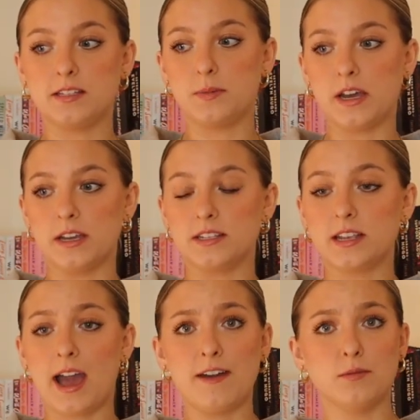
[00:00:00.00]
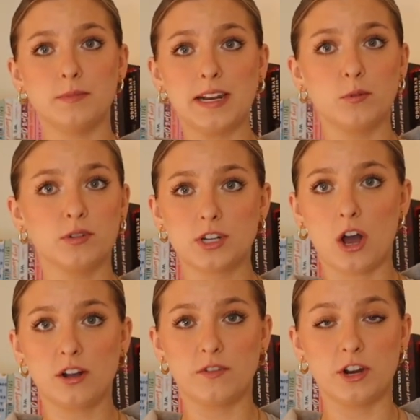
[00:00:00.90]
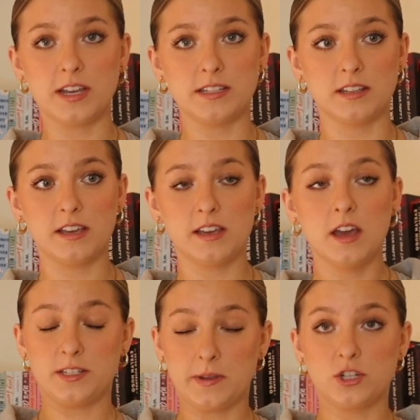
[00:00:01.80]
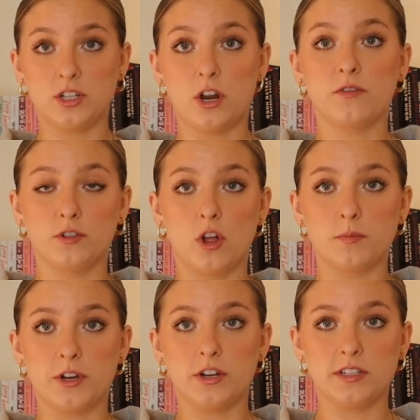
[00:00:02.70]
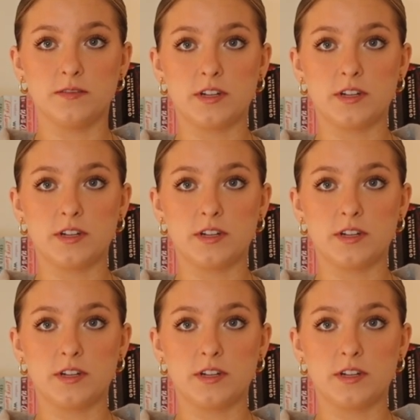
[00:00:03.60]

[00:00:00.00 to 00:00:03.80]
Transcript: is because I haven't been able to talk very easily, especially not for long periods of